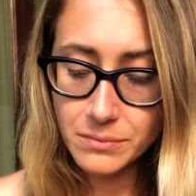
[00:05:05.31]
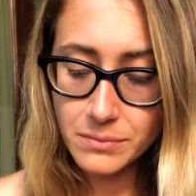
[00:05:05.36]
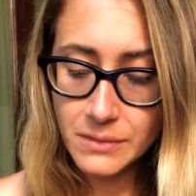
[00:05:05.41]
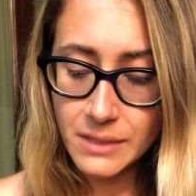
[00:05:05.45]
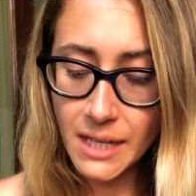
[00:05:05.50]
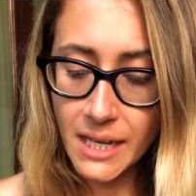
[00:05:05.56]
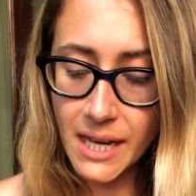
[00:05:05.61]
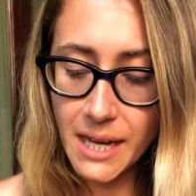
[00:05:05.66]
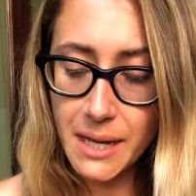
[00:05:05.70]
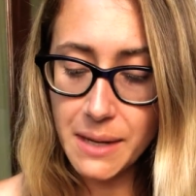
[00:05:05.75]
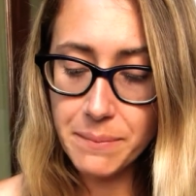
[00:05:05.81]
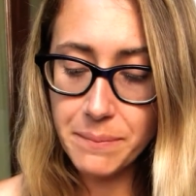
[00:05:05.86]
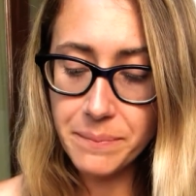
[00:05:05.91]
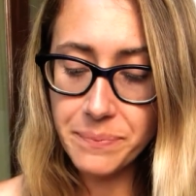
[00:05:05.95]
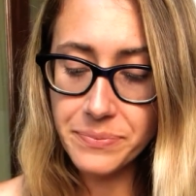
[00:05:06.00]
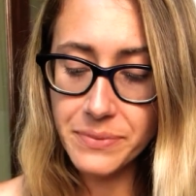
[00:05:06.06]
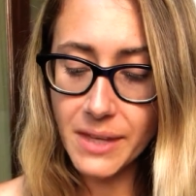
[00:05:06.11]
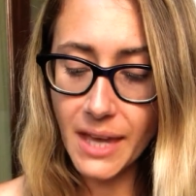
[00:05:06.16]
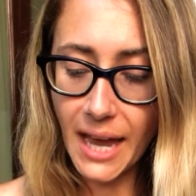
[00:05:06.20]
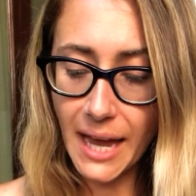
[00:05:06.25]
I
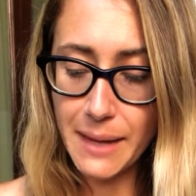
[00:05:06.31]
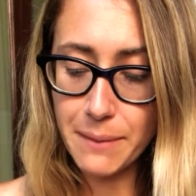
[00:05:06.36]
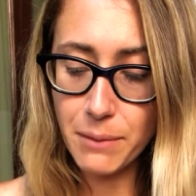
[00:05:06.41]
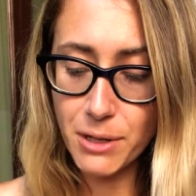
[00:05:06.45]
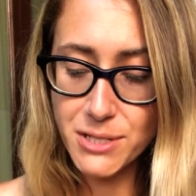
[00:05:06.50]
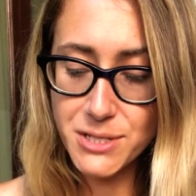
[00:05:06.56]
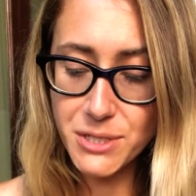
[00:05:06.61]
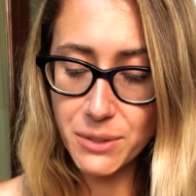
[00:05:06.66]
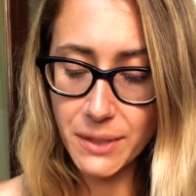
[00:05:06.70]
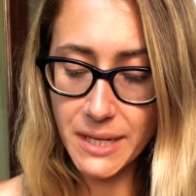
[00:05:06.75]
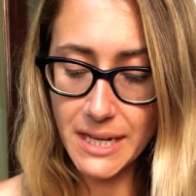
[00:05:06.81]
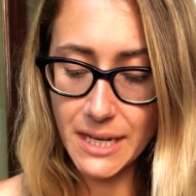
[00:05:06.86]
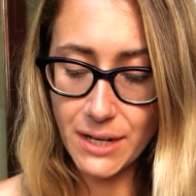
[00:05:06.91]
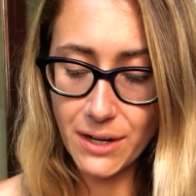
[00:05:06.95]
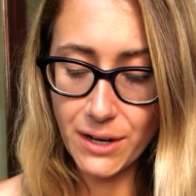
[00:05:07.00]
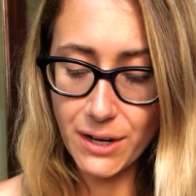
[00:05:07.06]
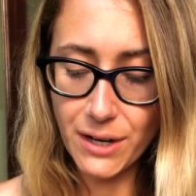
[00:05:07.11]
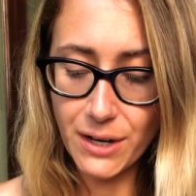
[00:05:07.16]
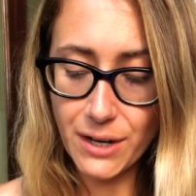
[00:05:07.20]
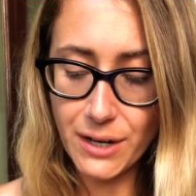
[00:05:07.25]
am also
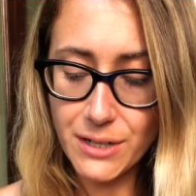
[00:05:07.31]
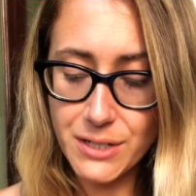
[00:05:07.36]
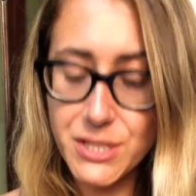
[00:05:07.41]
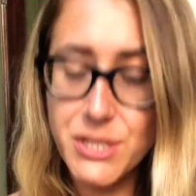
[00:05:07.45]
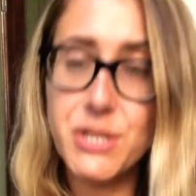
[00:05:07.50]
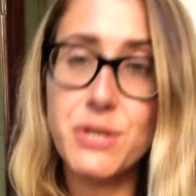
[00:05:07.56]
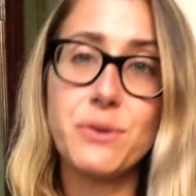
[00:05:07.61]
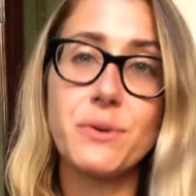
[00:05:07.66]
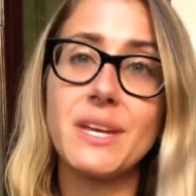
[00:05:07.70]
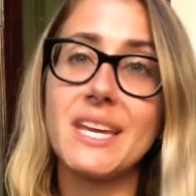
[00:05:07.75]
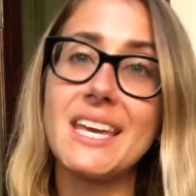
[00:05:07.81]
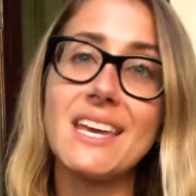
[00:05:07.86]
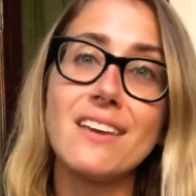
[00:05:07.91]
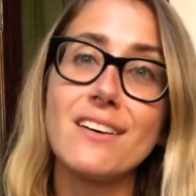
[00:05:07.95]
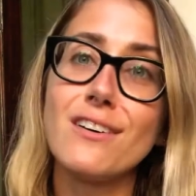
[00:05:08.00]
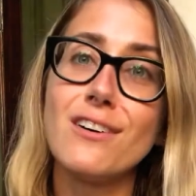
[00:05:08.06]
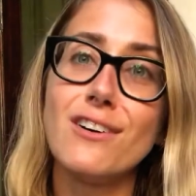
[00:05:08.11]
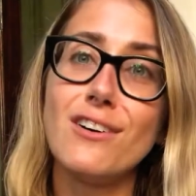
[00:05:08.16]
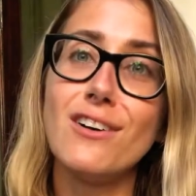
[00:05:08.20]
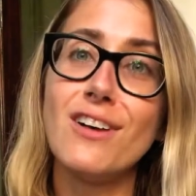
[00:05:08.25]
here to
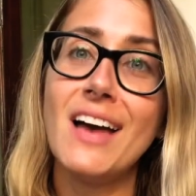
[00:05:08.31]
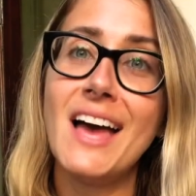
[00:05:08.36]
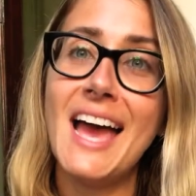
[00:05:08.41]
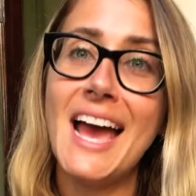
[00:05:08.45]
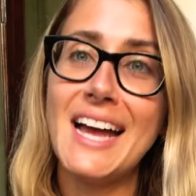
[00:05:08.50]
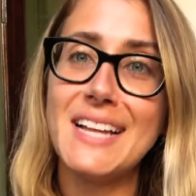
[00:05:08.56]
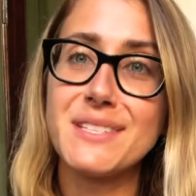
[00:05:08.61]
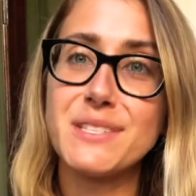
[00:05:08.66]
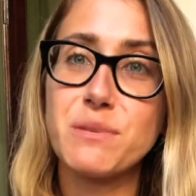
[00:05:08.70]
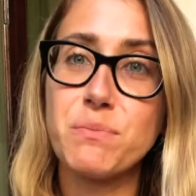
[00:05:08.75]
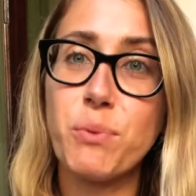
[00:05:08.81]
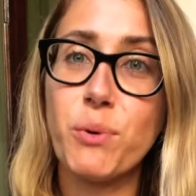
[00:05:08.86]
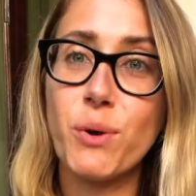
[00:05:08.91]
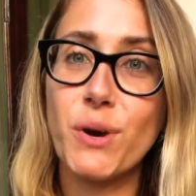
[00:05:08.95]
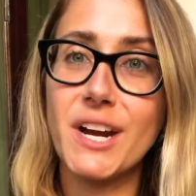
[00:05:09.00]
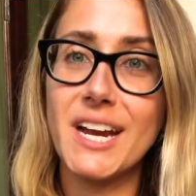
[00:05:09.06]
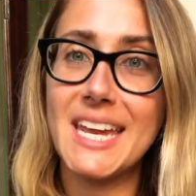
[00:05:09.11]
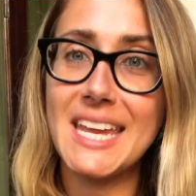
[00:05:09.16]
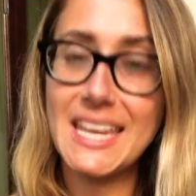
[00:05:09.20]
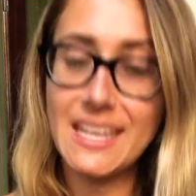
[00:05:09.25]
heal and
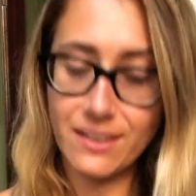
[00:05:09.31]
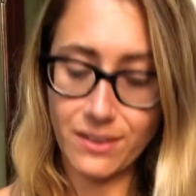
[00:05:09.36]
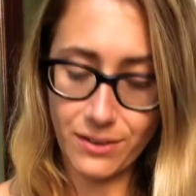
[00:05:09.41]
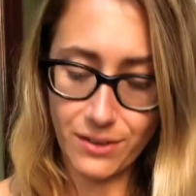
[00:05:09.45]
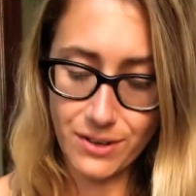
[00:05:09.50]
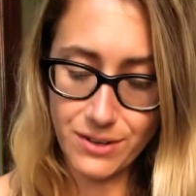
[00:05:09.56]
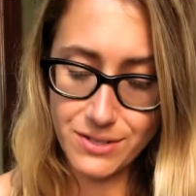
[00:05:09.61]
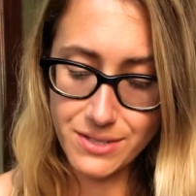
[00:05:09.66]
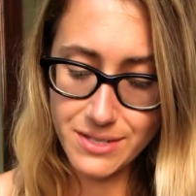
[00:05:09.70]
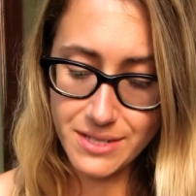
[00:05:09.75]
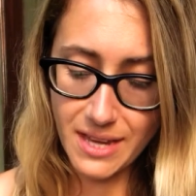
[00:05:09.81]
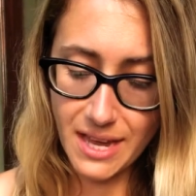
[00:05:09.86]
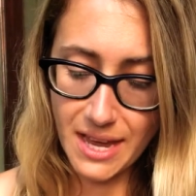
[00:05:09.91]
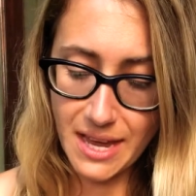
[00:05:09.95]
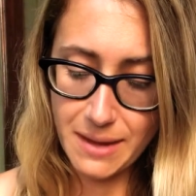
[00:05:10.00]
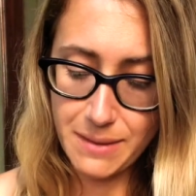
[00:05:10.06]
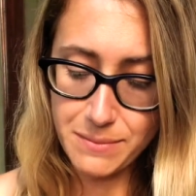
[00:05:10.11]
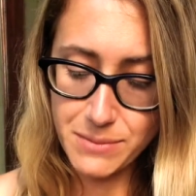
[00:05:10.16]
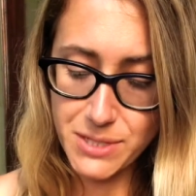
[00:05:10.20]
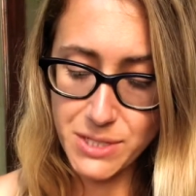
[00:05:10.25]
support healers,
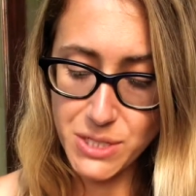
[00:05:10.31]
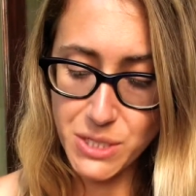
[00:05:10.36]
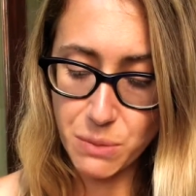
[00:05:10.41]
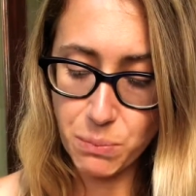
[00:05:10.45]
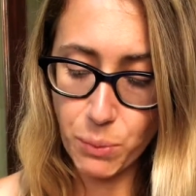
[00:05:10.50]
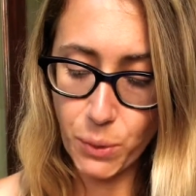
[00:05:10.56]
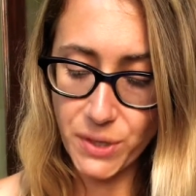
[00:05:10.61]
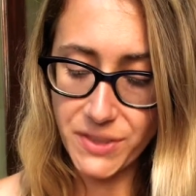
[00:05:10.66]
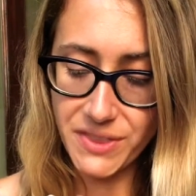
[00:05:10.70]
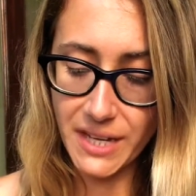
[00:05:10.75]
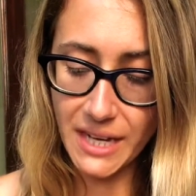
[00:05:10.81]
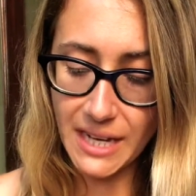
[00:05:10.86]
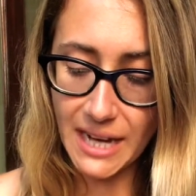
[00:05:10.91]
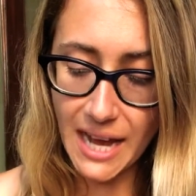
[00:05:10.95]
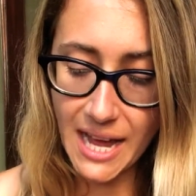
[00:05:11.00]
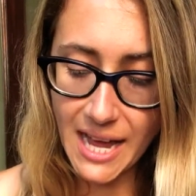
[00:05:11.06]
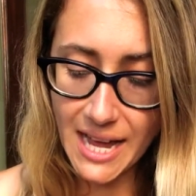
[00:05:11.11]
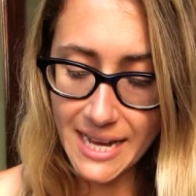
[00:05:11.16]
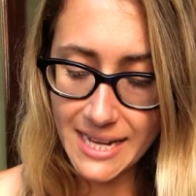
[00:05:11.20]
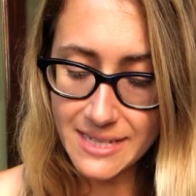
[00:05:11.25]
to support the
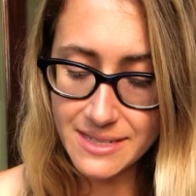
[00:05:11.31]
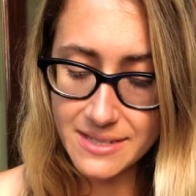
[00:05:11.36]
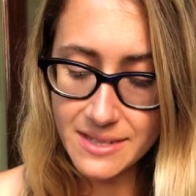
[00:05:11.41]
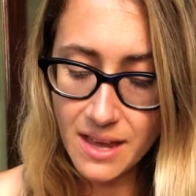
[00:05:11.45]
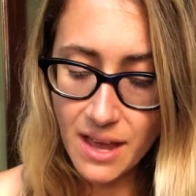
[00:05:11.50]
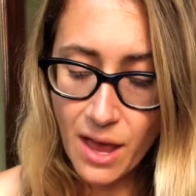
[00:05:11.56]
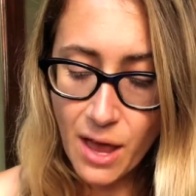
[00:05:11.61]
guides,